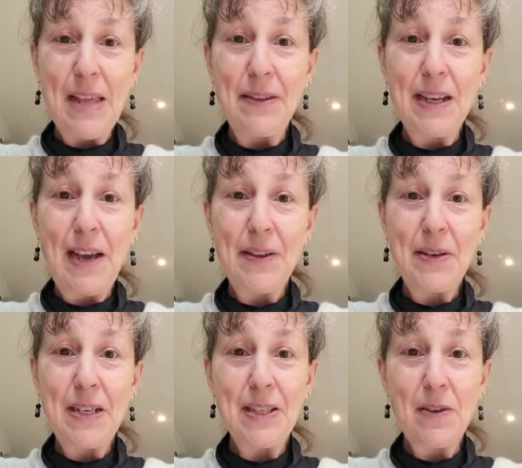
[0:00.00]
The other
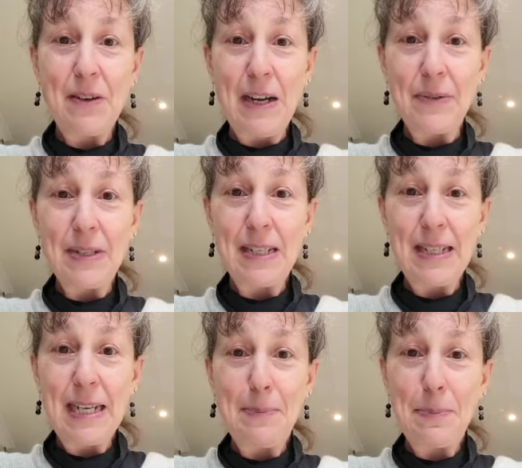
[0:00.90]
is around
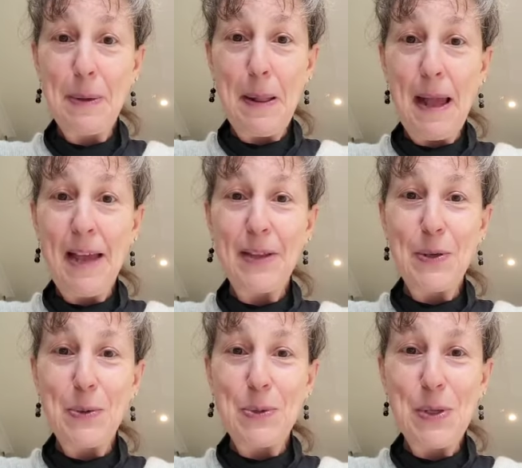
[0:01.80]
sleep, and then
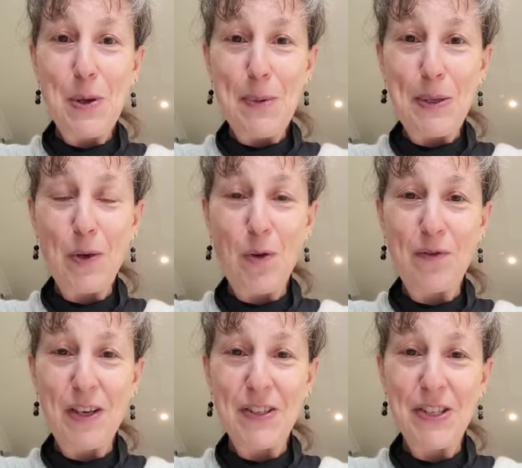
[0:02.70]
also about
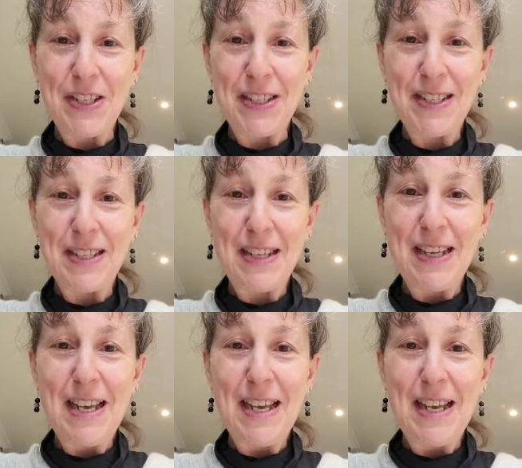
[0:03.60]
hot flushes.